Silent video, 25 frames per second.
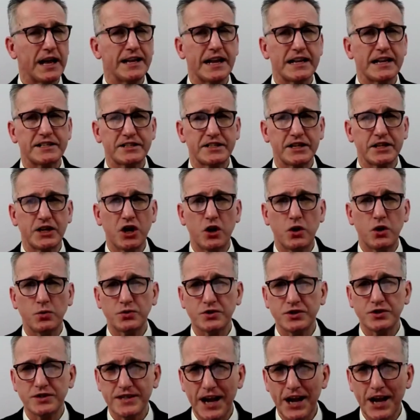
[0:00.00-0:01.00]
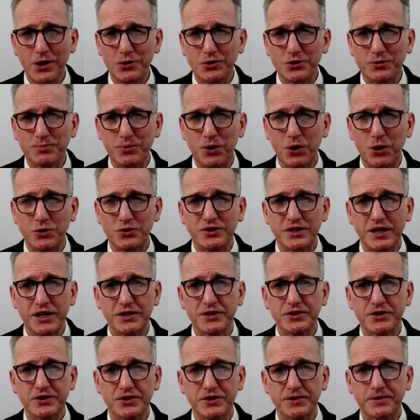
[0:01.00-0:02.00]
That's the old sales
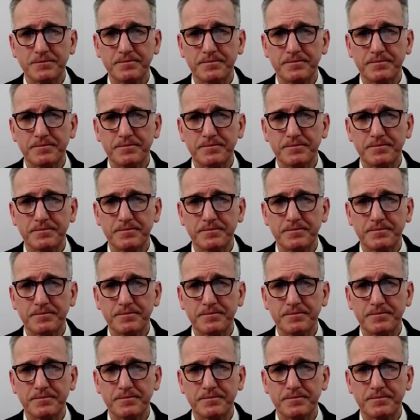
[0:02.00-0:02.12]
process.